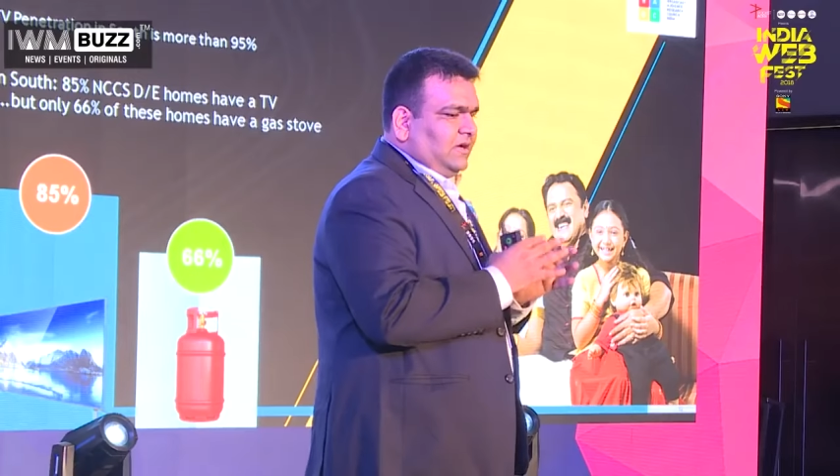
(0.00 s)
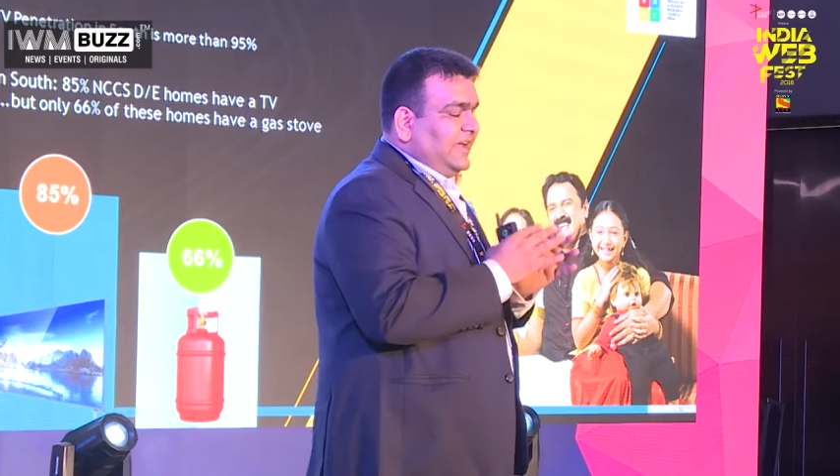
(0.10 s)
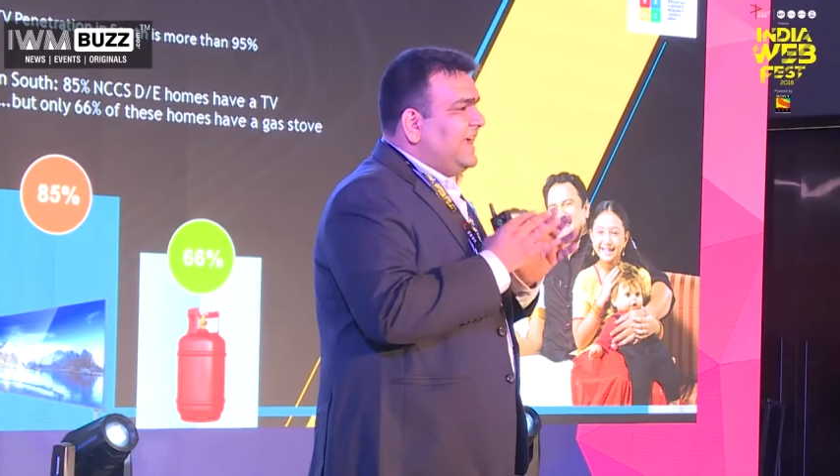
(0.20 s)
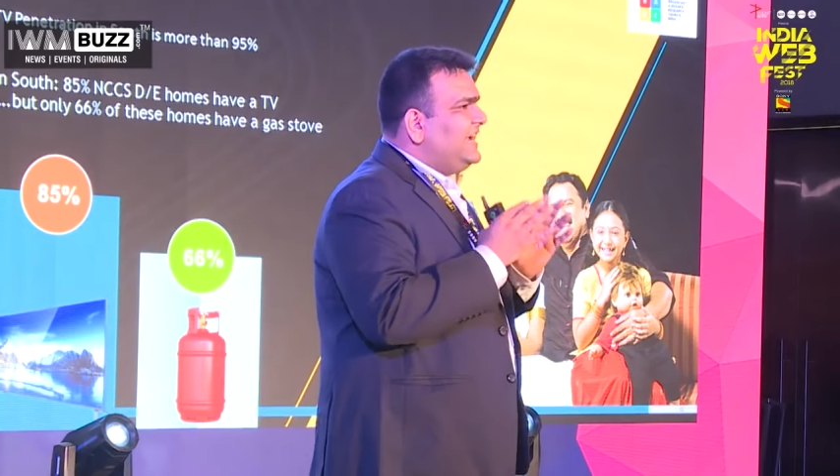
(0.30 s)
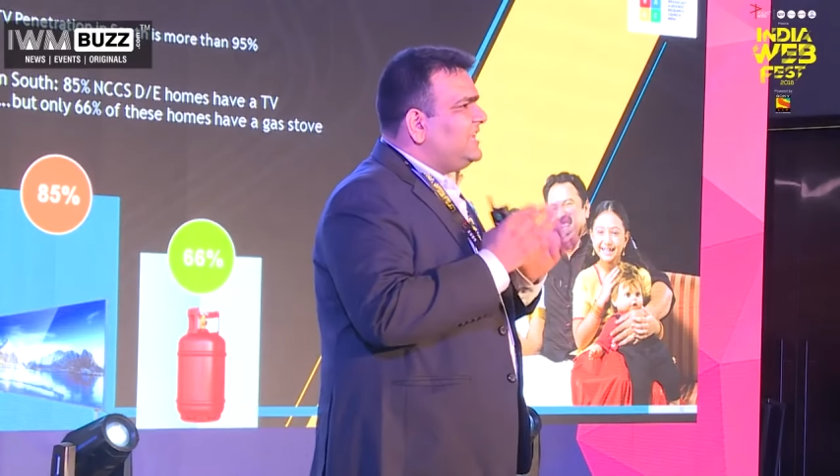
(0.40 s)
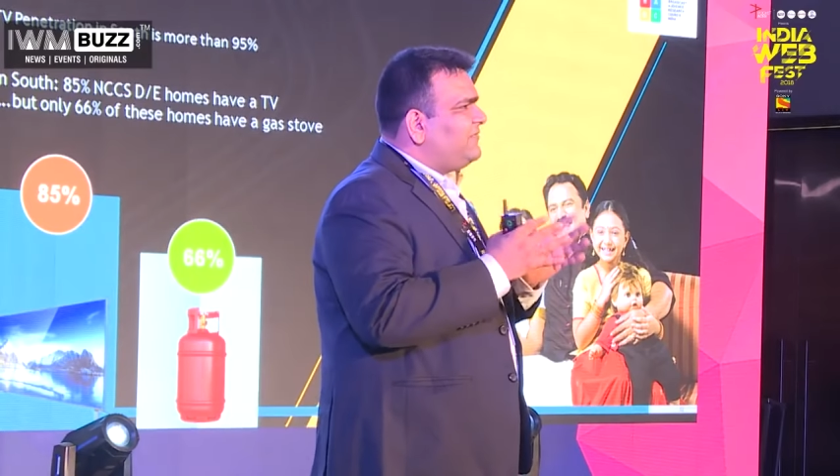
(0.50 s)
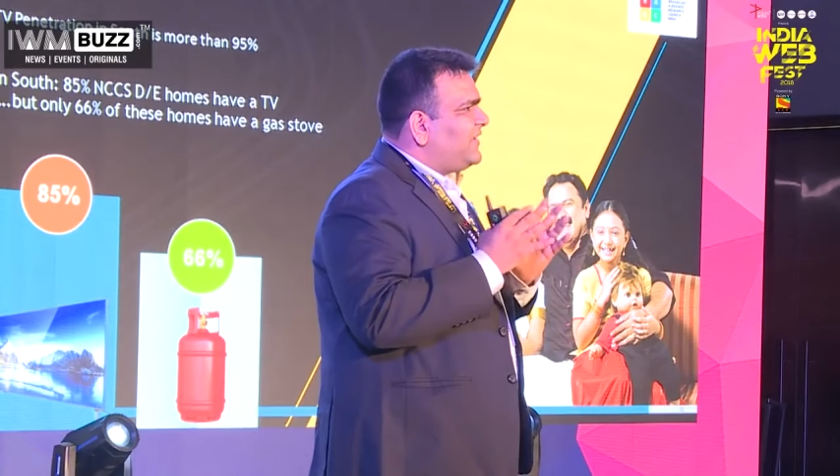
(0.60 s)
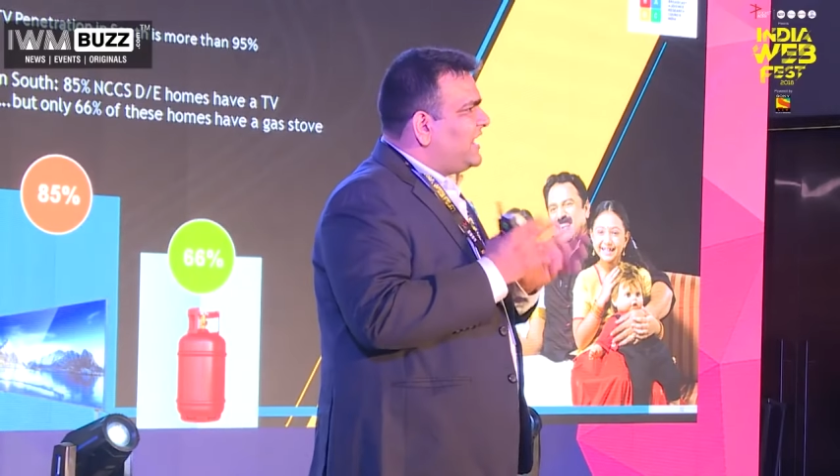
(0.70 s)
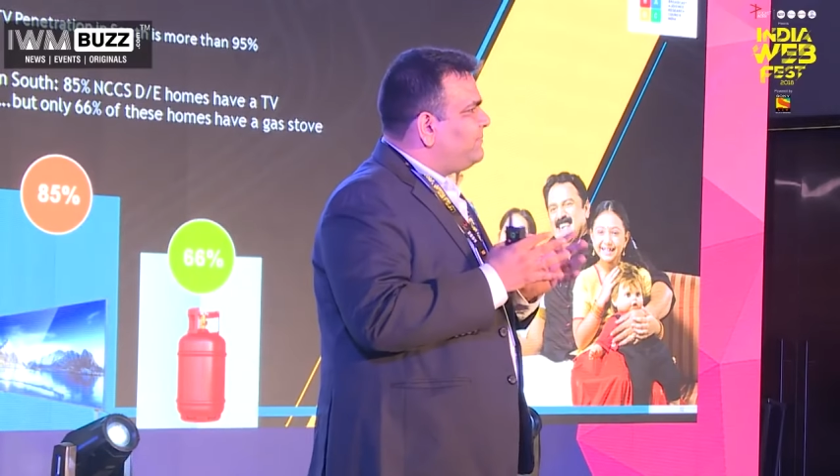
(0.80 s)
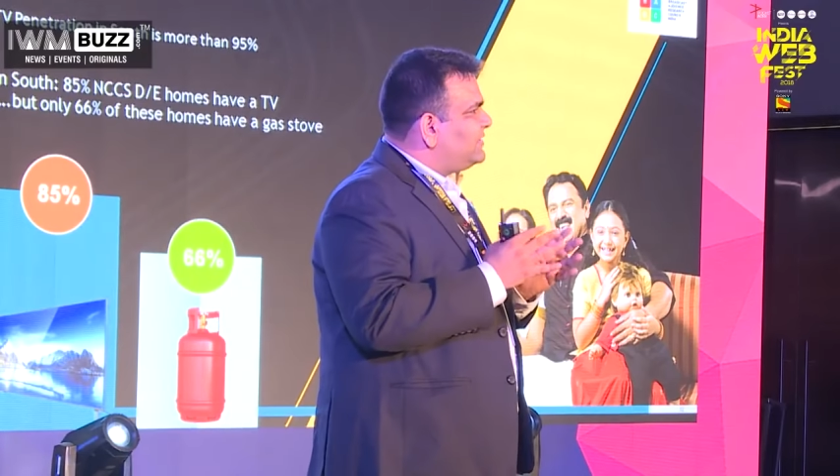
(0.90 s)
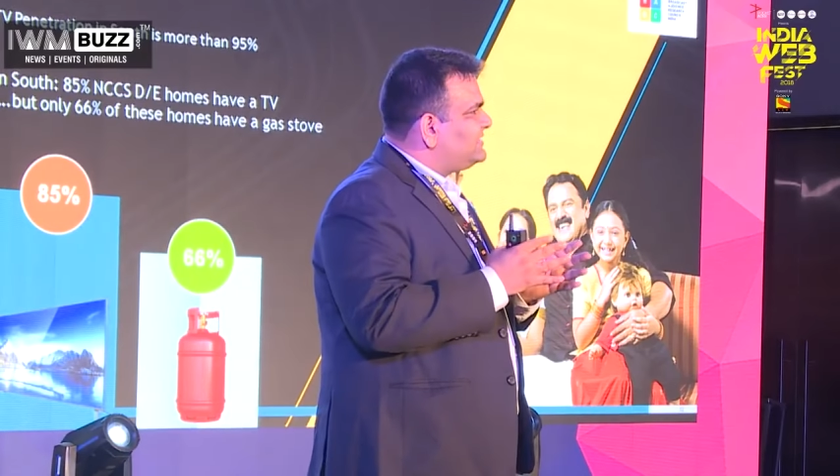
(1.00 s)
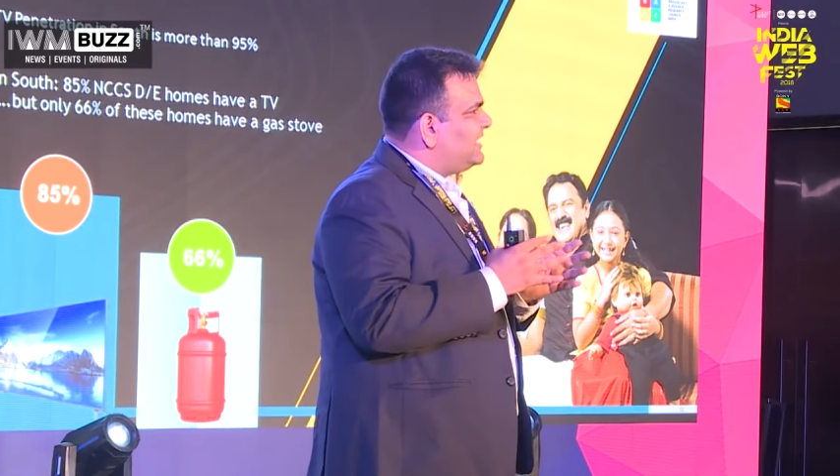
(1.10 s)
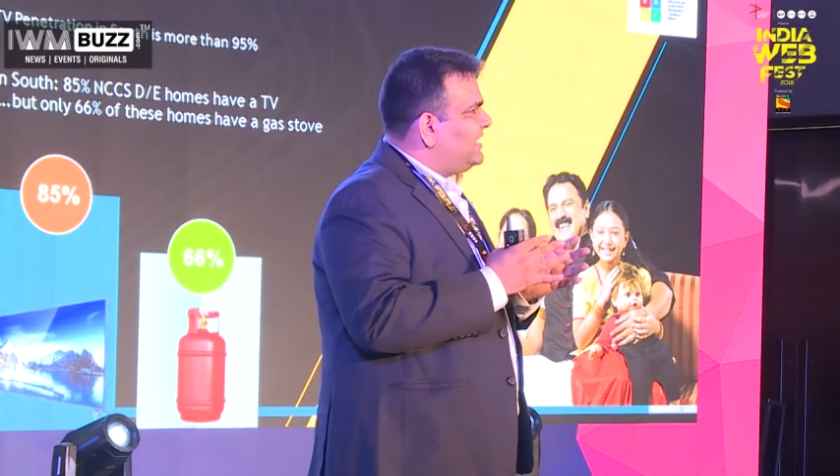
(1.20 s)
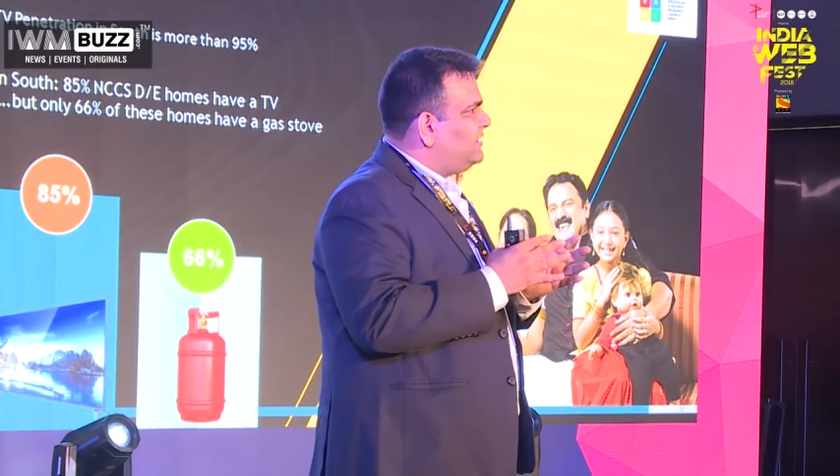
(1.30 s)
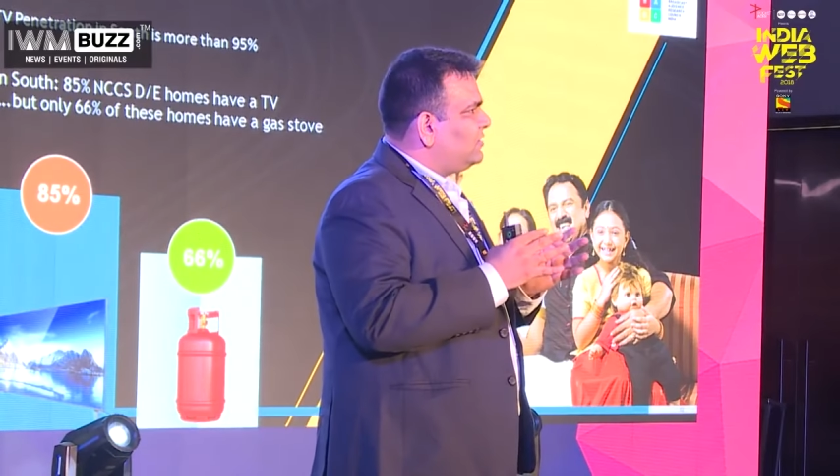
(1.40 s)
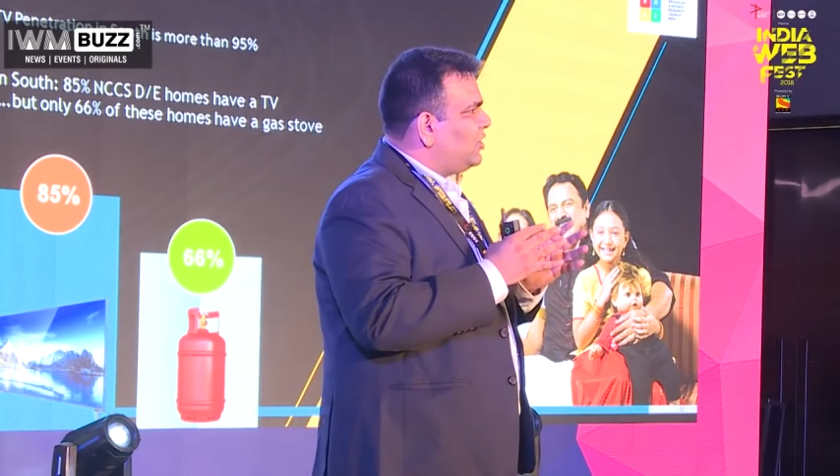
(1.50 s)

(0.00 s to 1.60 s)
85%